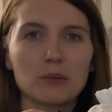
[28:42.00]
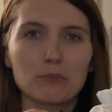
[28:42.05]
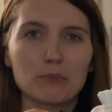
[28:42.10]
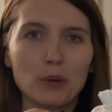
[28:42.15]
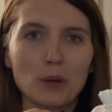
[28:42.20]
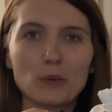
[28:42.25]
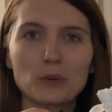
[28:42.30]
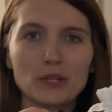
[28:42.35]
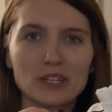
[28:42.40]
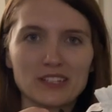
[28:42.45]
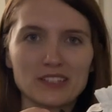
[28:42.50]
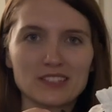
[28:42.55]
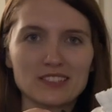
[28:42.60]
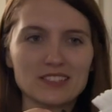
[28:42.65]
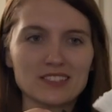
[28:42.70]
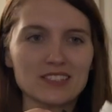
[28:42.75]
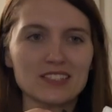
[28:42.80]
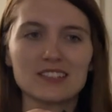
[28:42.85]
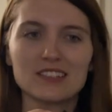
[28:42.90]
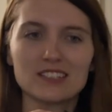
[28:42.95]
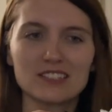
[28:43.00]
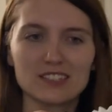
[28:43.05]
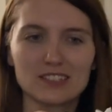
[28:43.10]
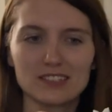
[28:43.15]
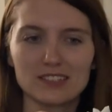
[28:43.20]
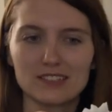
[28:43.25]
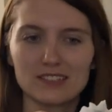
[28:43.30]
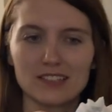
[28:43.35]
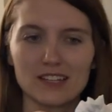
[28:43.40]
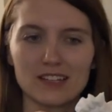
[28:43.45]
bonus in
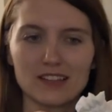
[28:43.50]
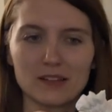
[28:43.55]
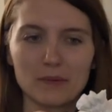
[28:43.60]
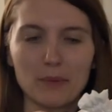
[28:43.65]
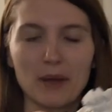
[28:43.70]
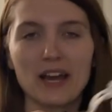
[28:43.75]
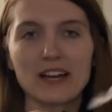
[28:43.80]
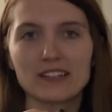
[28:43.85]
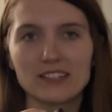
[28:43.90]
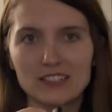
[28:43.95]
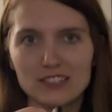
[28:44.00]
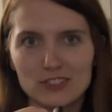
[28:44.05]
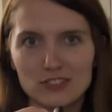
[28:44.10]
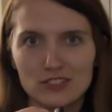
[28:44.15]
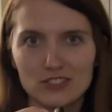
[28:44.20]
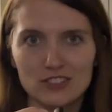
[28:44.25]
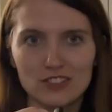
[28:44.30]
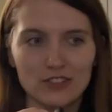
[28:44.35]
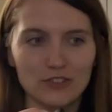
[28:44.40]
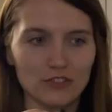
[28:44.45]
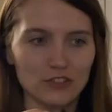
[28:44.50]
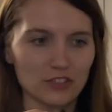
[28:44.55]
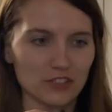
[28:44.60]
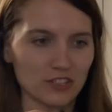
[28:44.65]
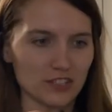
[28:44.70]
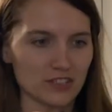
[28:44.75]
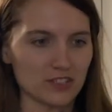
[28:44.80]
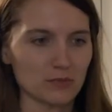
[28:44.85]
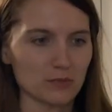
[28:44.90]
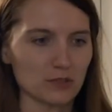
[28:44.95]
the package if you're a
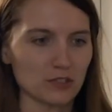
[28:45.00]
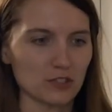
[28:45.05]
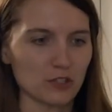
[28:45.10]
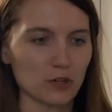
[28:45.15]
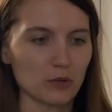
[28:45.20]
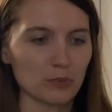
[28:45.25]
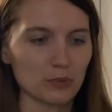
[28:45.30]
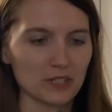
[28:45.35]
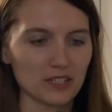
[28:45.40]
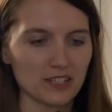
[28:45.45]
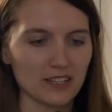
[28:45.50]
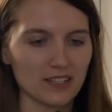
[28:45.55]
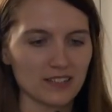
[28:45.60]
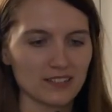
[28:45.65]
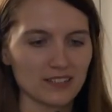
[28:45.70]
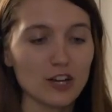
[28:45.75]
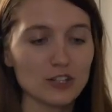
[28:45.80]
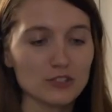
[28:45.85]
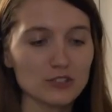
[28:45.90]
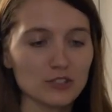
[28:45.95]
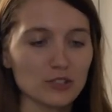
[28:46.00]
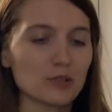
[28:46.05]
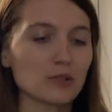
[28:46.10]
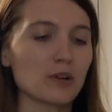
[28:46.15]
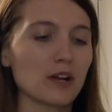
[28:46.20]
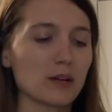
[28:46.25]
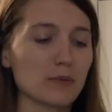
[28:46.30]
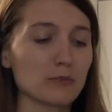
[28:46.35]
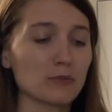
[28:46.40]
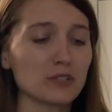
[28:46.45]
customer and you're opening it. Also,
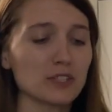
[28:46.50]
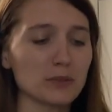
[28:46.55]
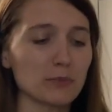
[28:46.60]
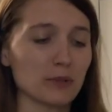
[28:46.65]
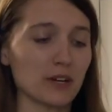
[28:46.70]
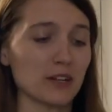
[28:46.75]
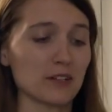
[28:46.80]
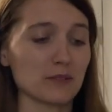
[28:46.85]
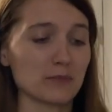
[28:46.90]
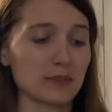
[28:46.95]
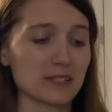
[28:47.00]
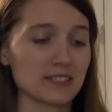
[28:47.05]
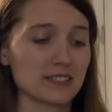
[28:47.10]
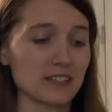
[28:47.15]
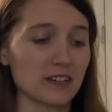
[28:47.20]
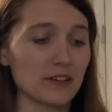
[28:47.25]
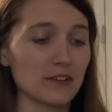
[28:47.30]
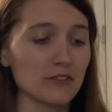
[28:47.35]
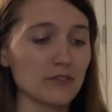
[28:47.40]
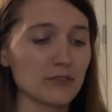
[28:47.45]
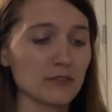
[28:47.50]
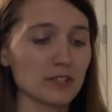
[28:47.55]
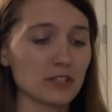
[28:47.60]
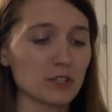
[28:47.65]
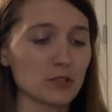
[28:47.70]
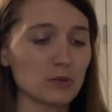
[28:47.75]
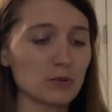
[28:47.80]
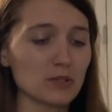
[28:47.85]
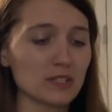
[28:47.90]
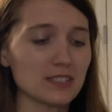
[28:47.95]
I'm really proud of myself.
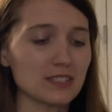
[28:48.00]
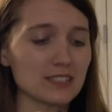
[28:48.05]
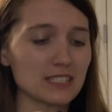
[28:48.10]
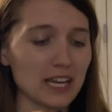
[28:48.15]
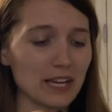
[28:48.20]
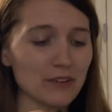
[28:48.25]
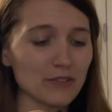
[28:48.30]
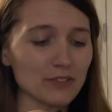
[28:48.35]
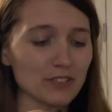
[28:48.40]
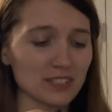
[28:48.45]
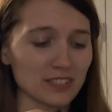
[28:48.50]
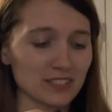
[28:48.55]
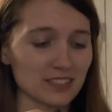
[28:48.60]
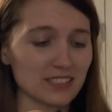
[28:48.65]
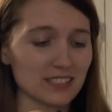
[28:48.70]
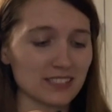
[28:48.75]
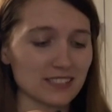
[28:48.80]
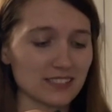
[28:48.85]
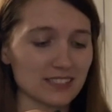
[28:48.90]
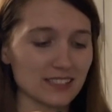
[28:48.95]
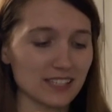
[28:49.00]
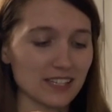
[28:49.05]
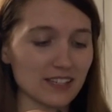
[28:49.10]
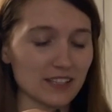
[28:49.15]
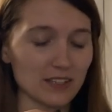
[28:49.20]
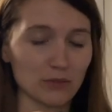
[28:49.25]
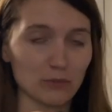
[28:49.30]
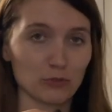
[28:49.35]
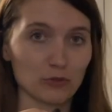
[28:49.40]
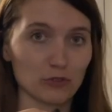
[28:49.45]
You can definitely see
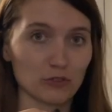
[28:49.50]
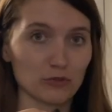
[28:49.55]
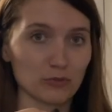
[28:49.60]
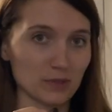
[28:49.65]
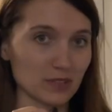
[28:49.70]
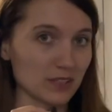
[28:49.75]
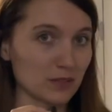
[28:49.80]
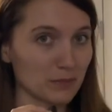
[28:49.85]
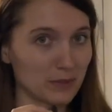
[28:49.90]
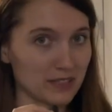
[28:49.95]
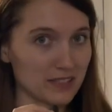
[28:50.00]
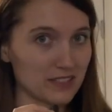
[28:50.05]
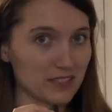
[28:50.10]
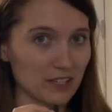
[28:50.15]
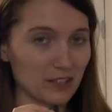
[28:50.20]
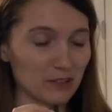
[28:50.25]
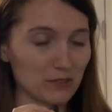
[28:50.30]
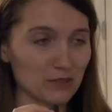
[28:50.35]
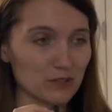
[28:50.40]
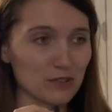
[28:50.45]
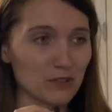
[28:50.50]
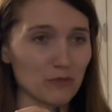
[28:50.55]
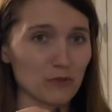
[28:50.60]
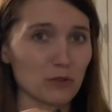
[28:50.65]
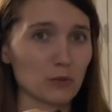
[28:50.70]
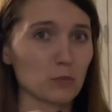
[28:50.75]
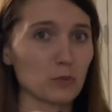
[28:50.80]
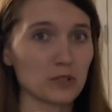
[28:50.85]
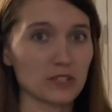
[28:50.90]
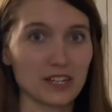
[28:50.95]
the improvement in my skills
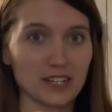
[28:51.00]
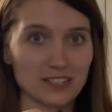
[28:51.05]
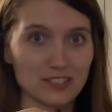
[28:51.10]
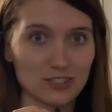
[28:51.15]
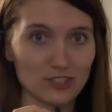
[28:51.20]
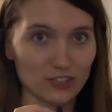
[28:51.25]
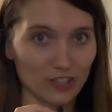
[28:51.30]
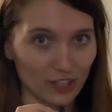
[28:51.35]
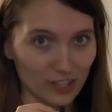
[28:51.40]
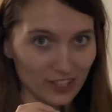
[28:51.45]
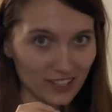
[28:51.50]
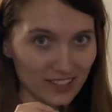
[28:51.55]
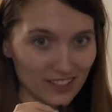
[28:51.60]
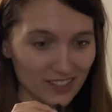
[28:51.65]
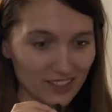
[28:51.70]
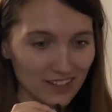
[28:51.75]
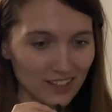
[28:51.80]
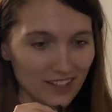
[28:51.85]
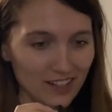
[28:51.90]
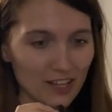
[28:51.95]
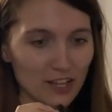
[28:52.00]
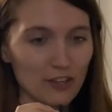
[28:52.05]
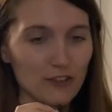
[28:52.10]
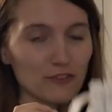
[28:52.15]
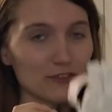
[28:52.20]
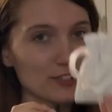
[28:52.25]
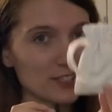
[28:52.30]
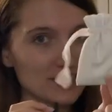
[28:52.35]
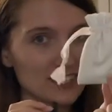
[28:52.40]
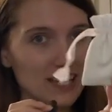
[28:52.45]
from where I started
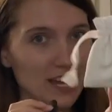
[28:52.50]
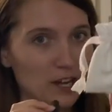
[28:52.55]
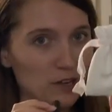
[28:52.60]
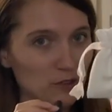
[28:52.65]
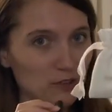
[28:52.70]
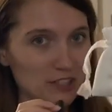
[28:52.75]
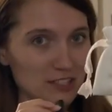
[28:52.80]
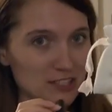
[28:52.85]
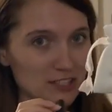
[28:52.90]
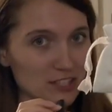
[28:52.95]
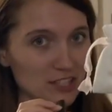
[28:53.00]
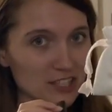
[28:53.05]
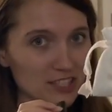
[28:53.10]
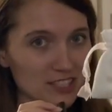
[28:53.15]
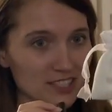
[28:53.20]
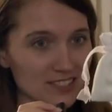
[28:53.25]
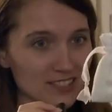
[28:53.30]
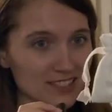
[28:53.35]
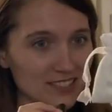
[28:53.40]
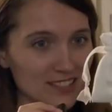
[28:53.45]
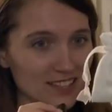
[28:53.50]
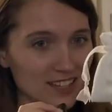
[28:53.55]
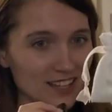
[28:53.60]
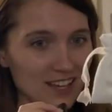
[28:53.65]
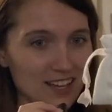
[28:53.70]
versus how this looks.